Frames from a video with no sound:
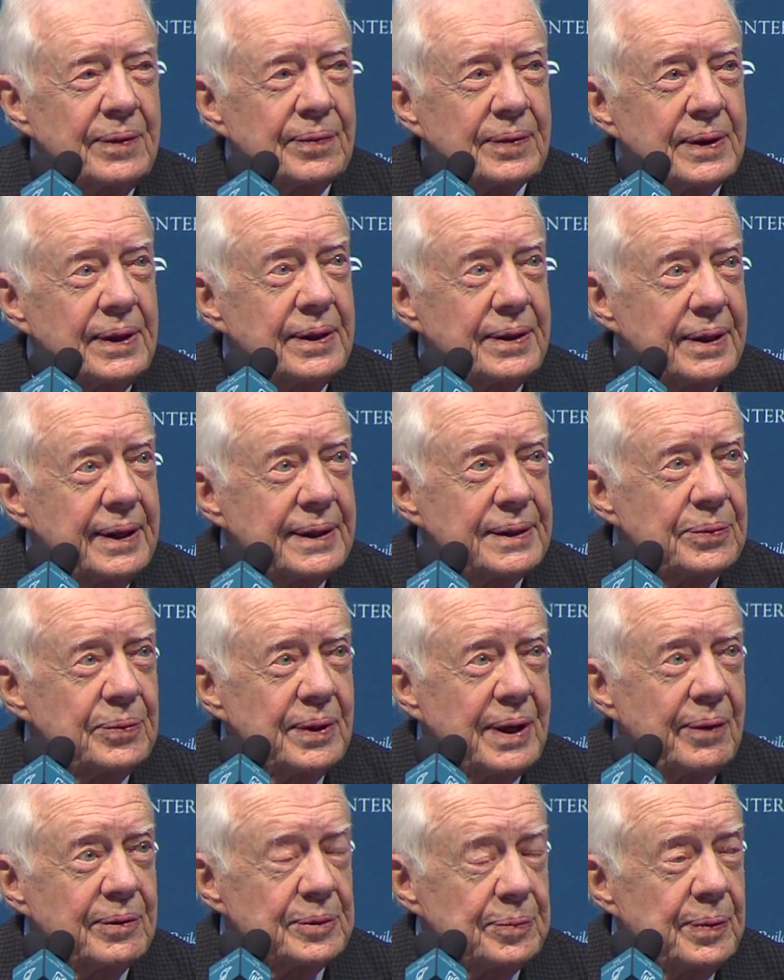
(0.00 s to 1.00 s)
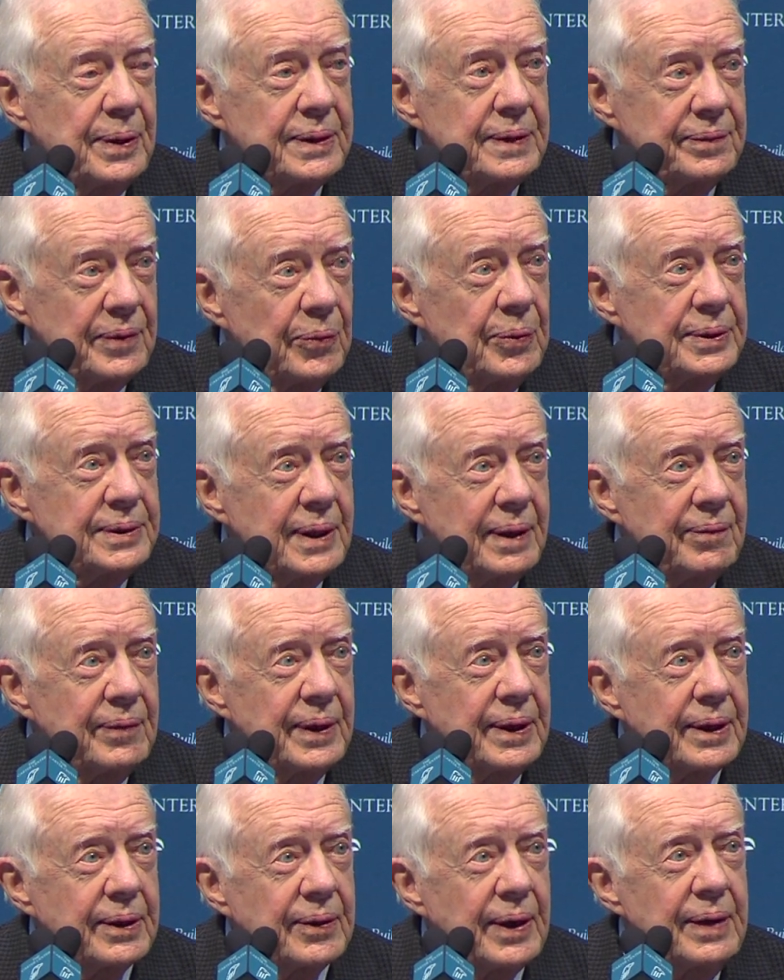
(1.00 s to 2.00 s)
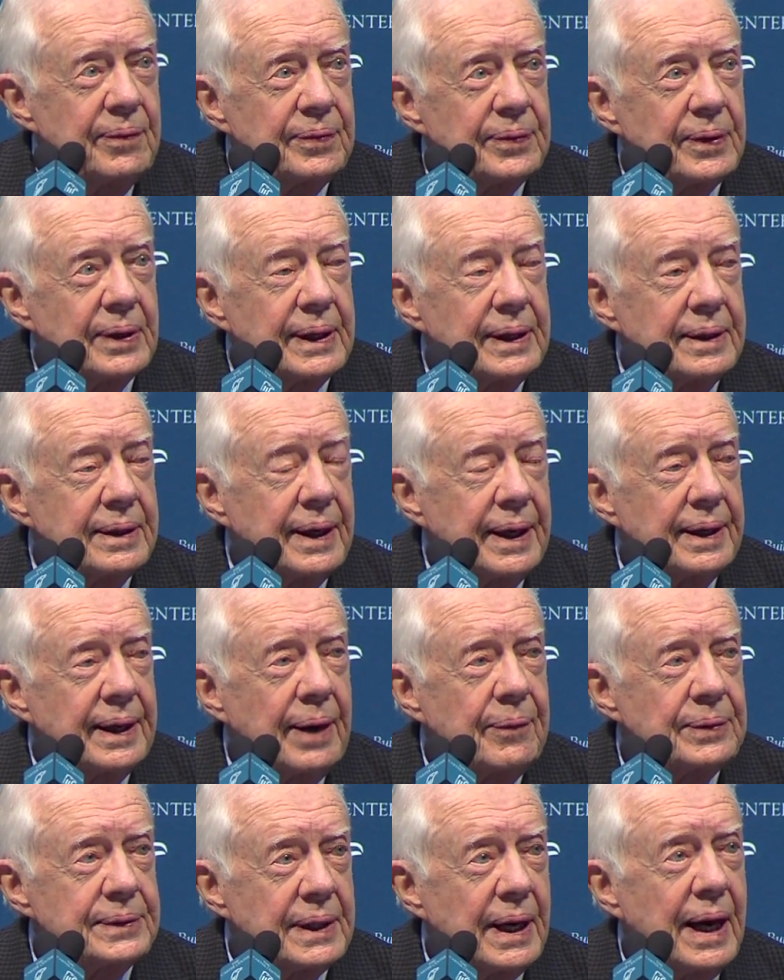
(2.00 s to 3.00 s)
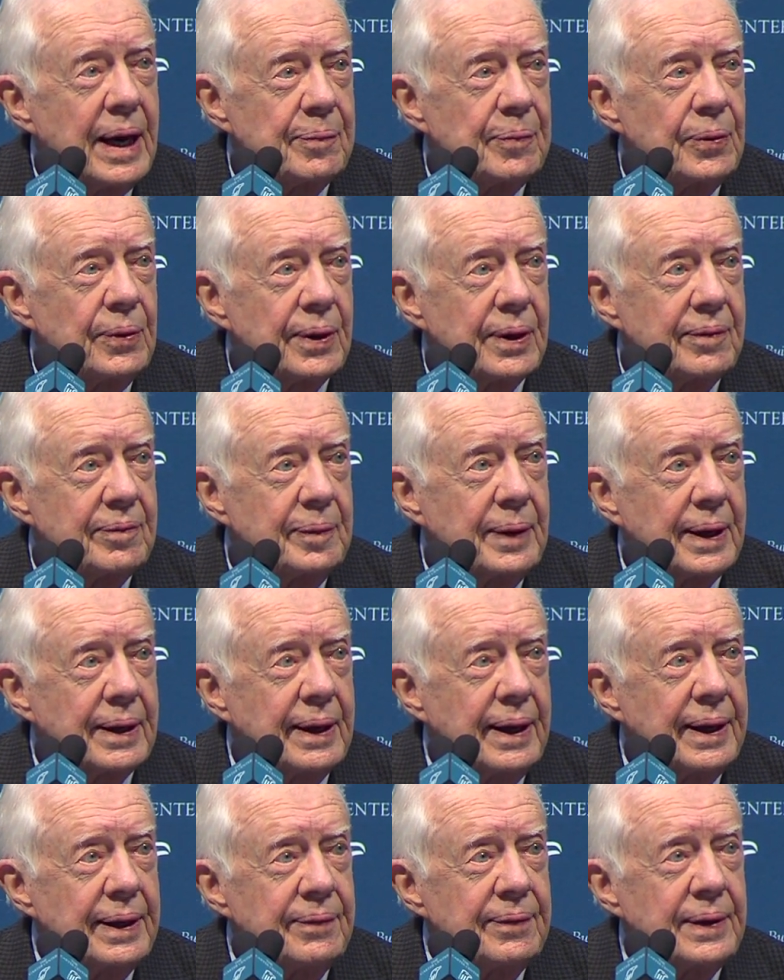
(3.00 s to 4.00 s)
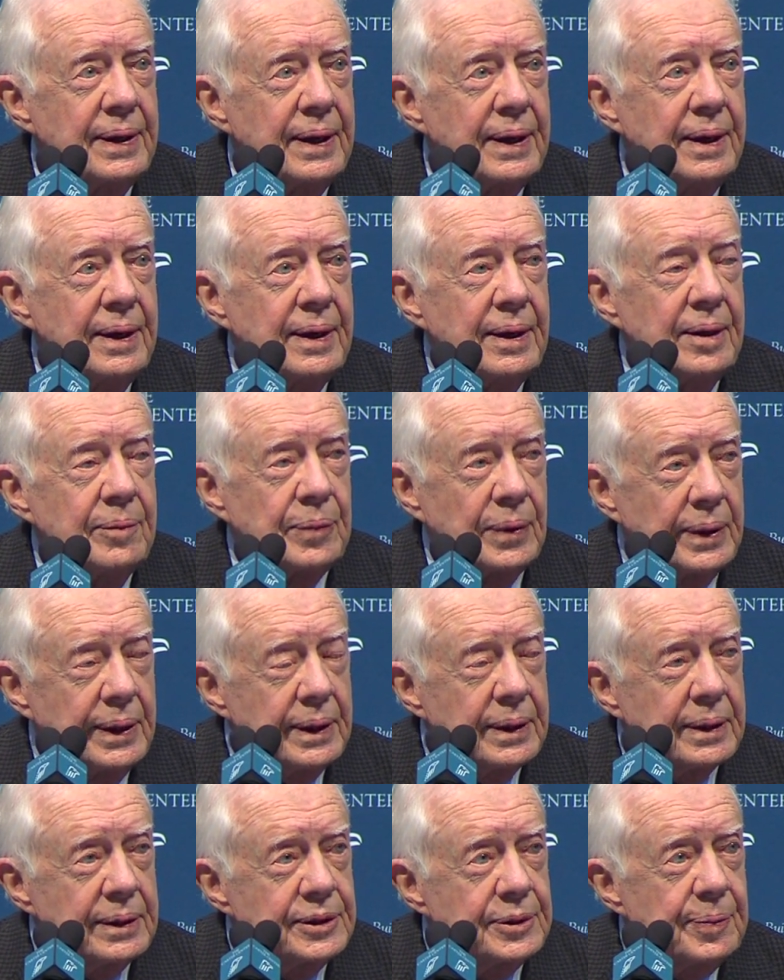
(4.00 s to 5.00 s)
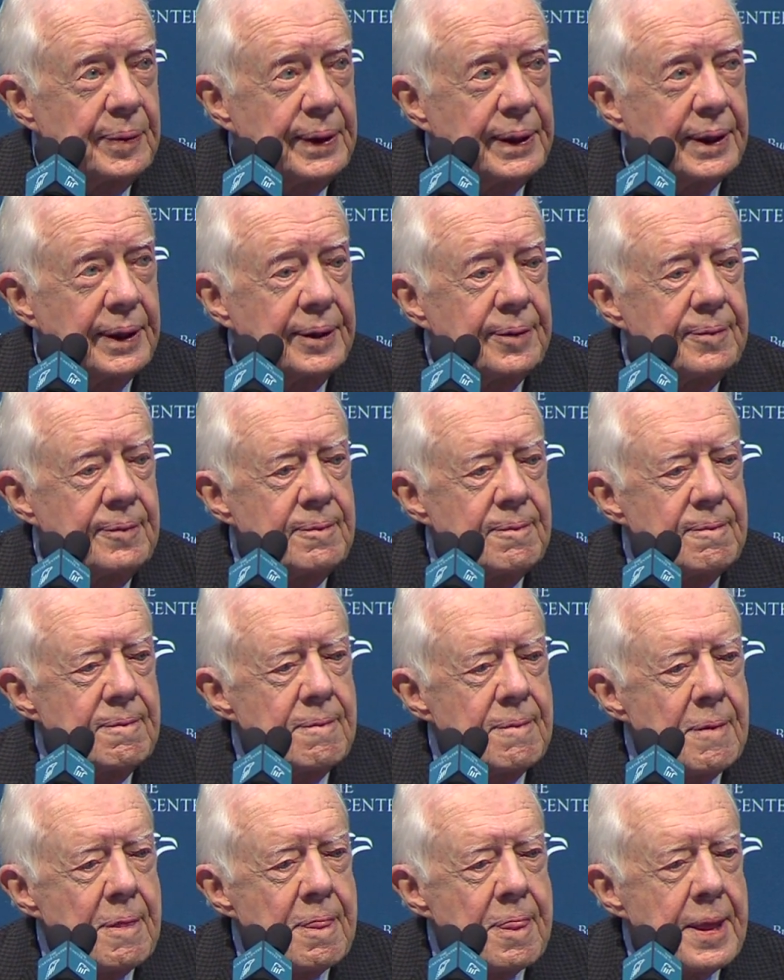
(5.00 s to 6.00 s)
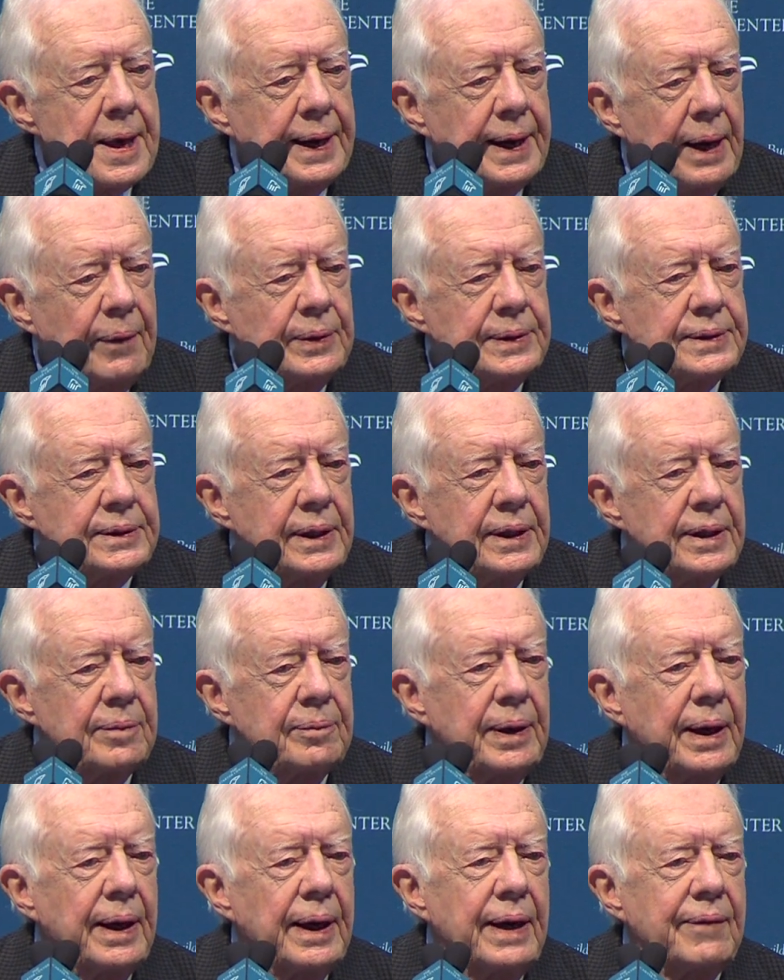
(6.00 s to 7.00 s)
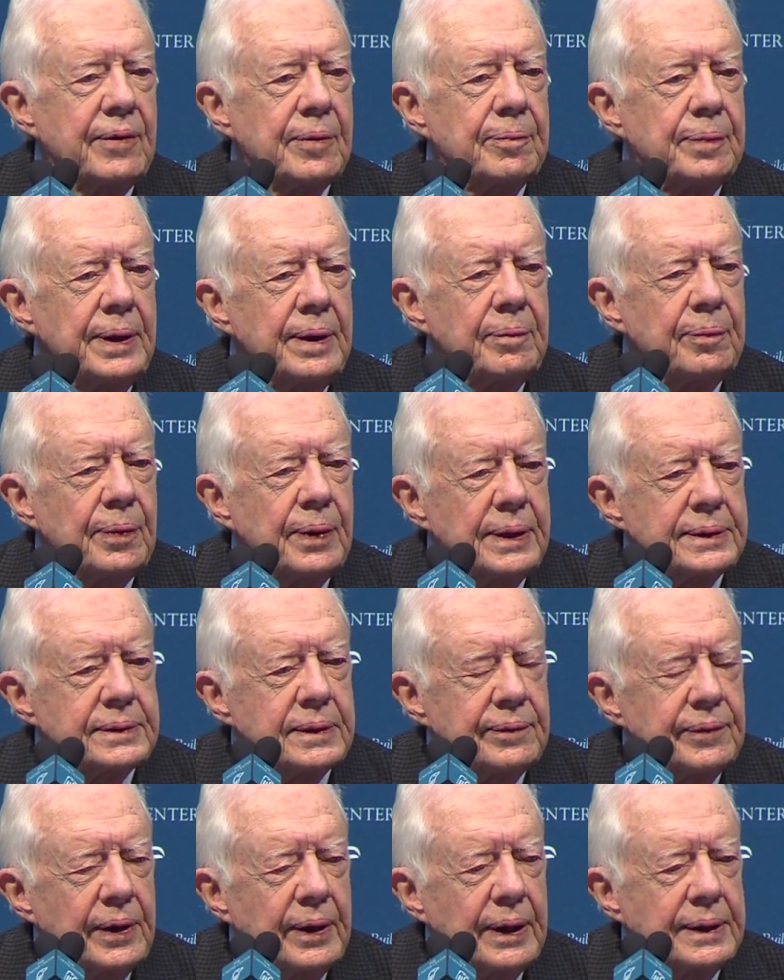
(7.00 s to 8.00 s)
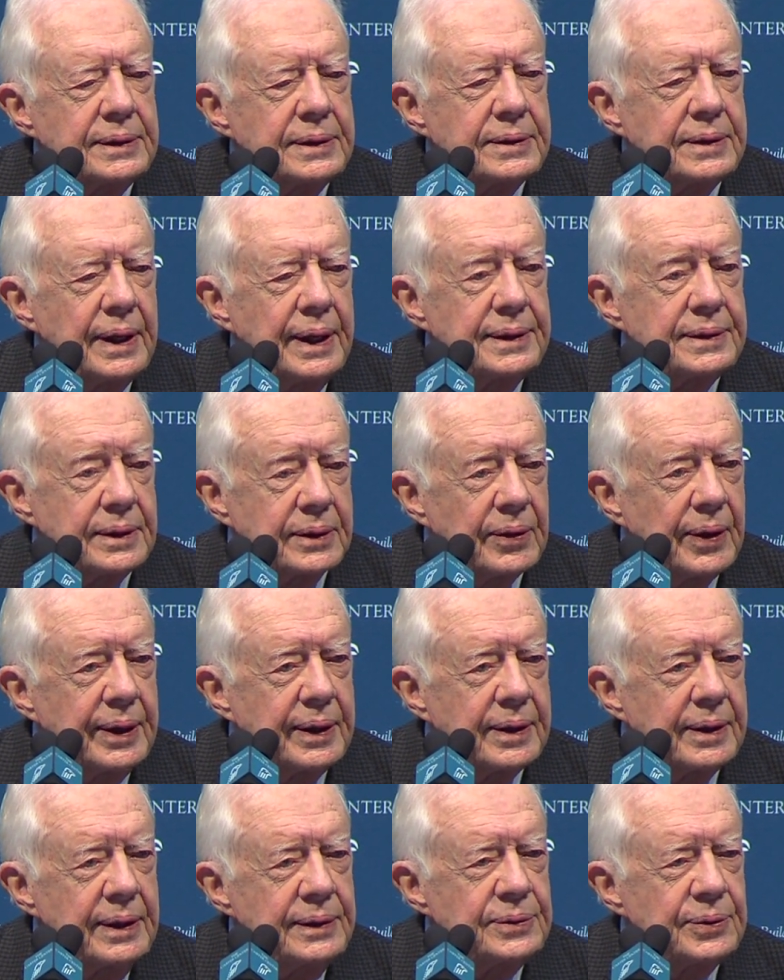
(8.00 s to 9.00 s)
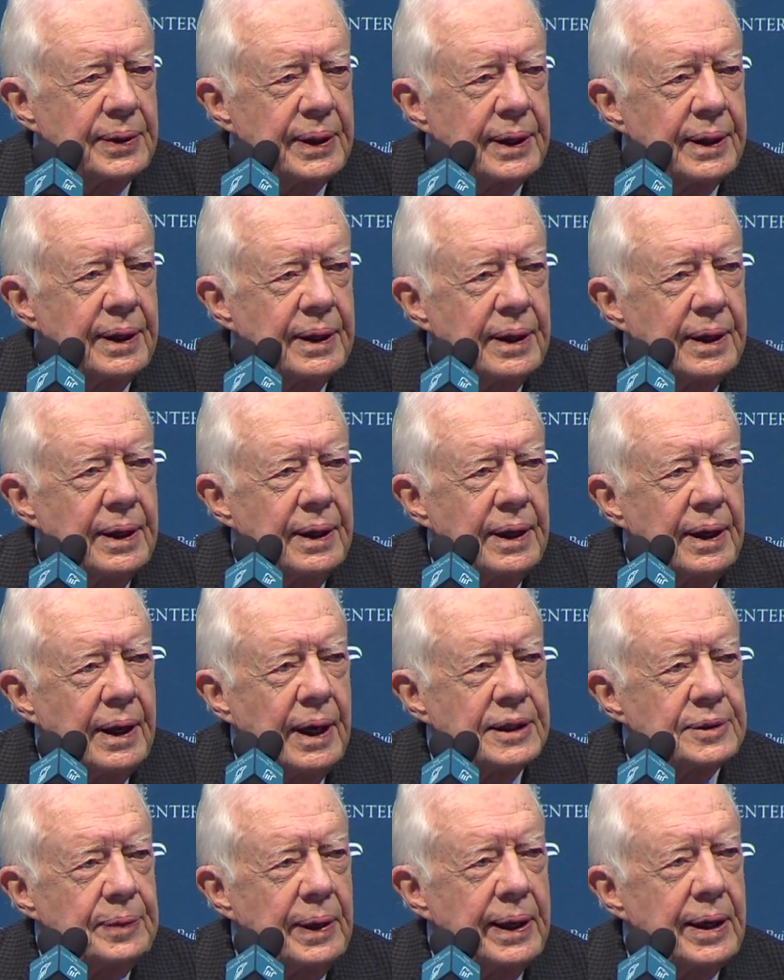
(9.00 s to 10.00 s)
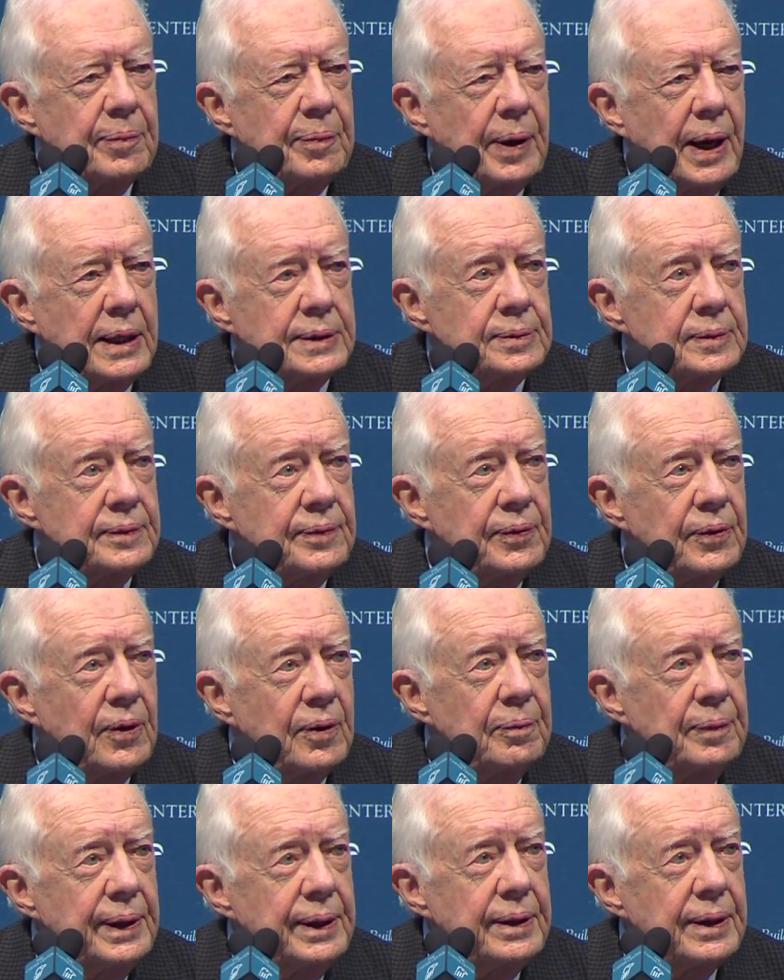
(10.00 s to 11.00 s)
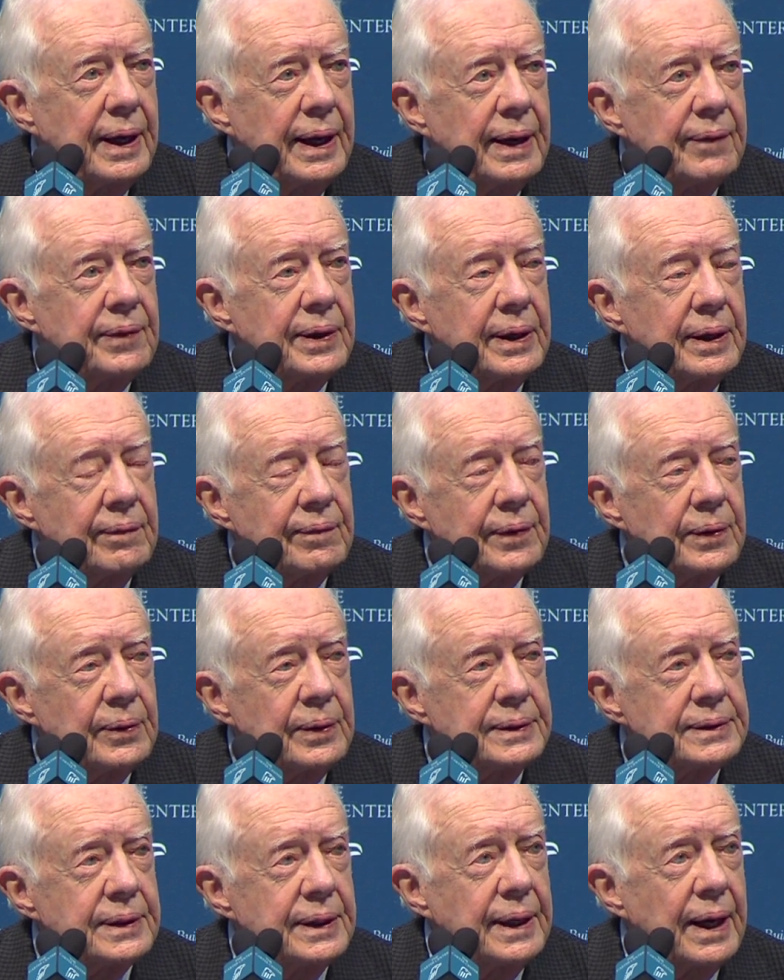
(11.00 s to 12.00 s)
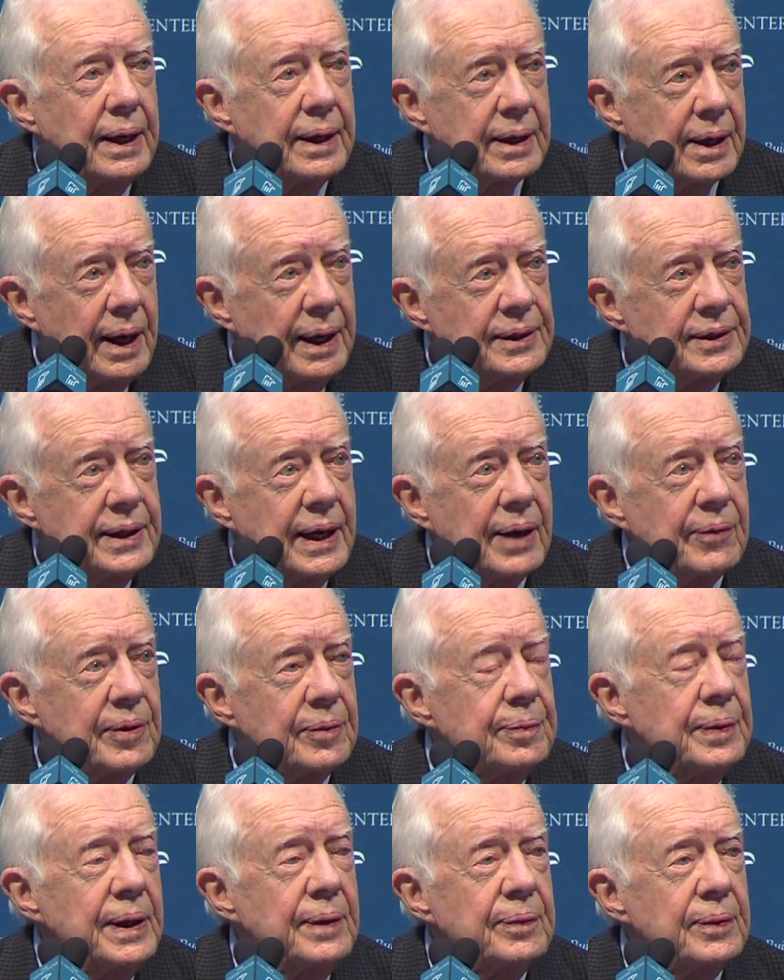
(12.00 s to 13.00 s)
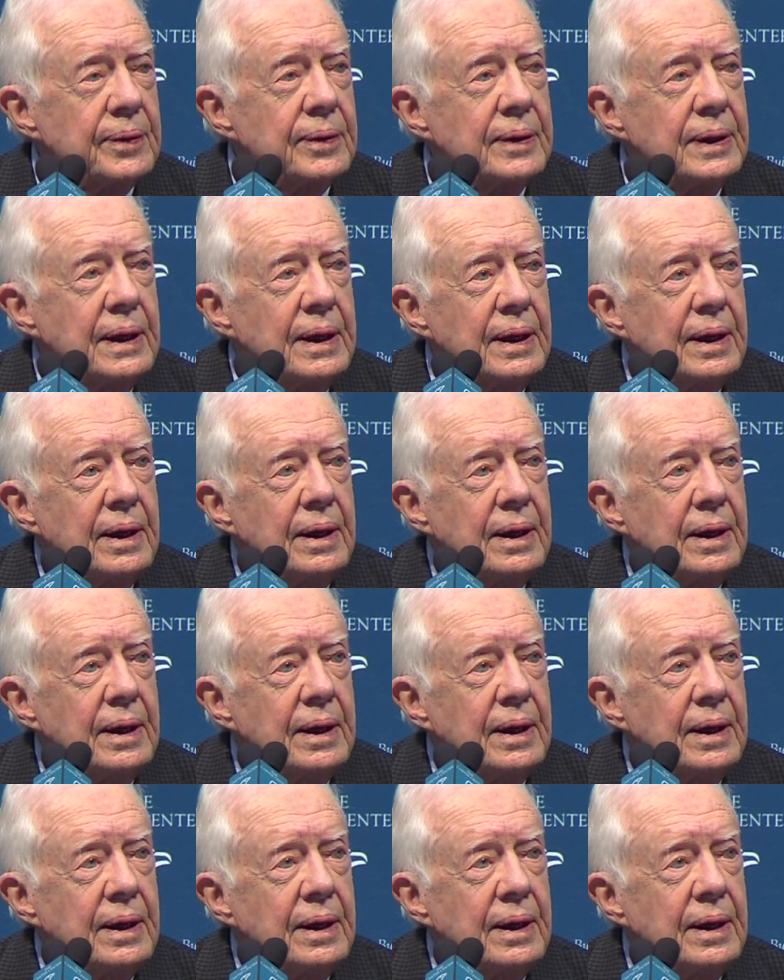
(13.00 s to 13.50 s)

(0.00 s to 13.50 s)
of good things when I was president, for which I'm very grateful, and, and that was a high point of my life, politically speaking. And I would say that my having been president of the United States, a great country, has made it possible for me to have the influence and contact with people